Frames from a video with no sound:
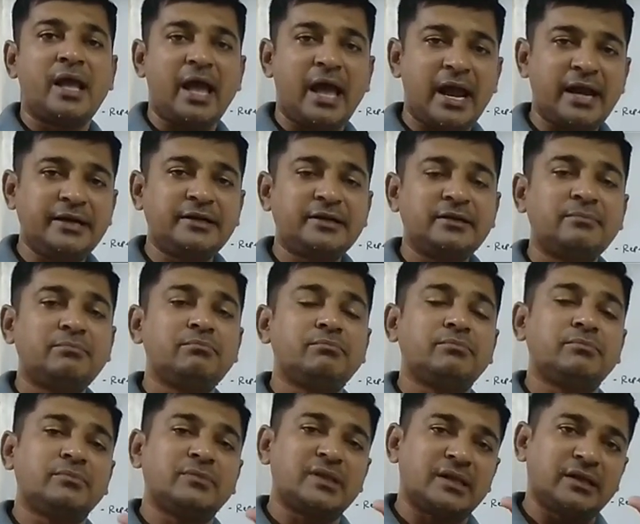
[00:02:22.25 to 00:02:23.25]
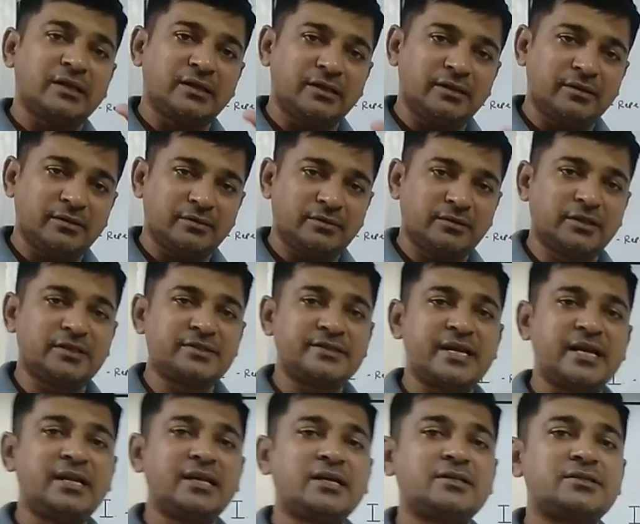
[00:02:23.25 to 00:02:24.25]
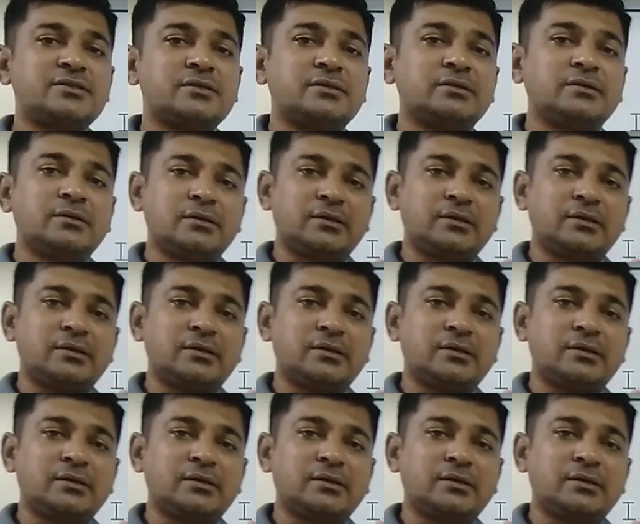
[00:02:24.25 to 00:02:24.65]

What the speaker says: and the sailors